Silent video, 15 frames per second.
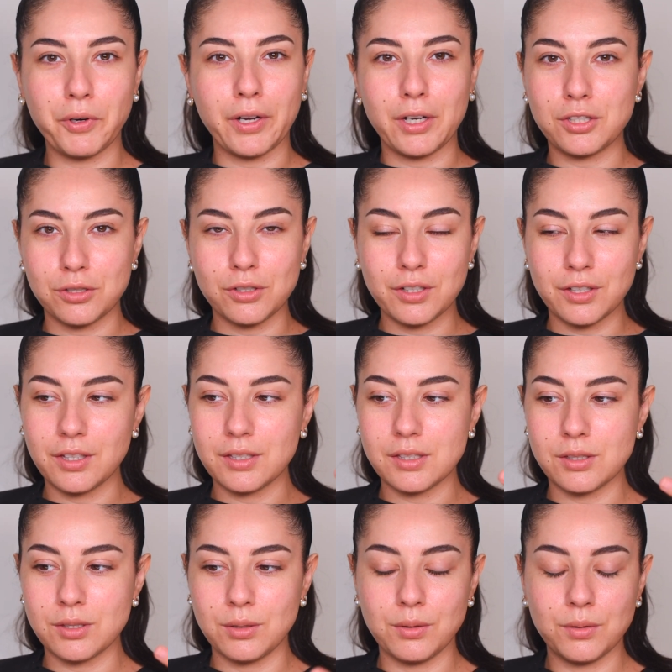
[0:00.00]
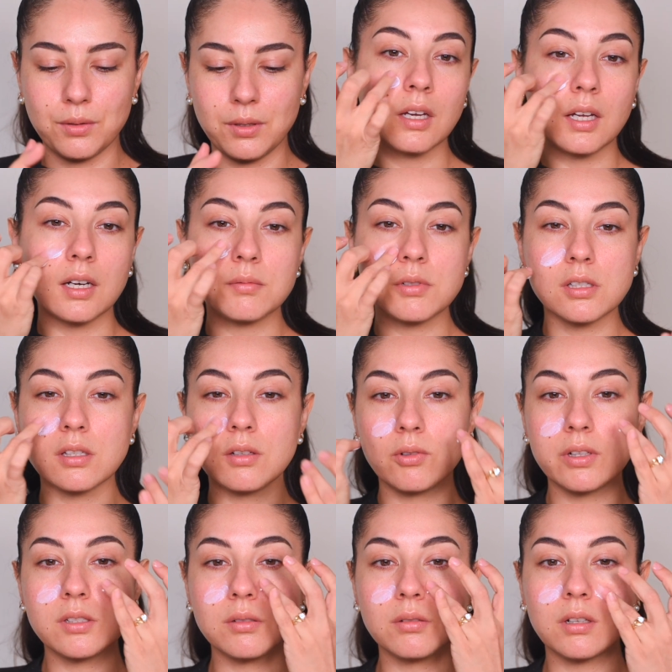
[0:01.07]
I shook this too, and I'm just
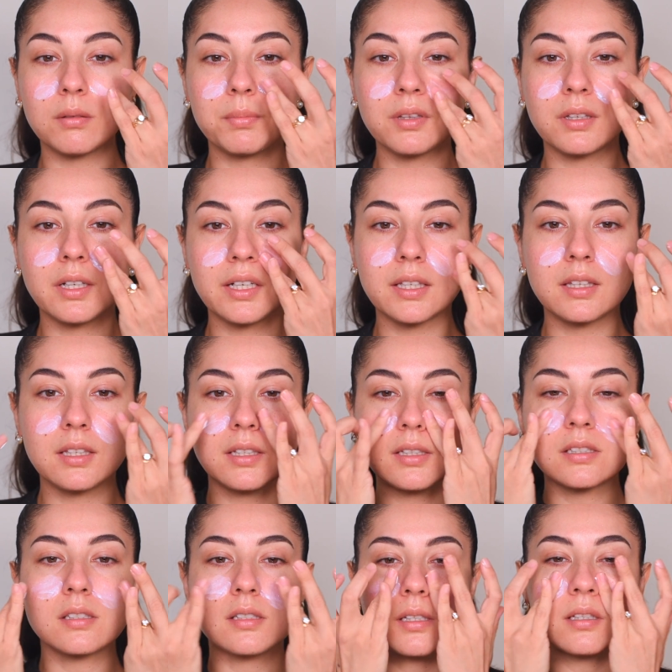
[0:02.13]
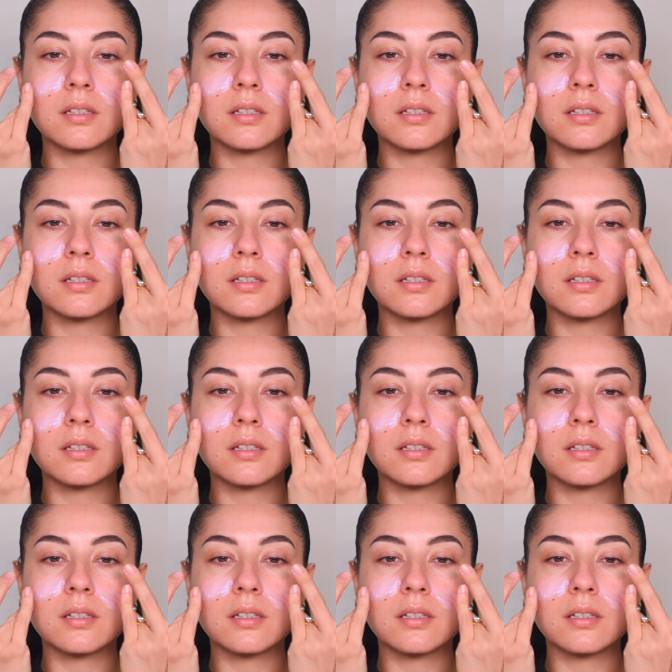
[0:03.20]
going to apply this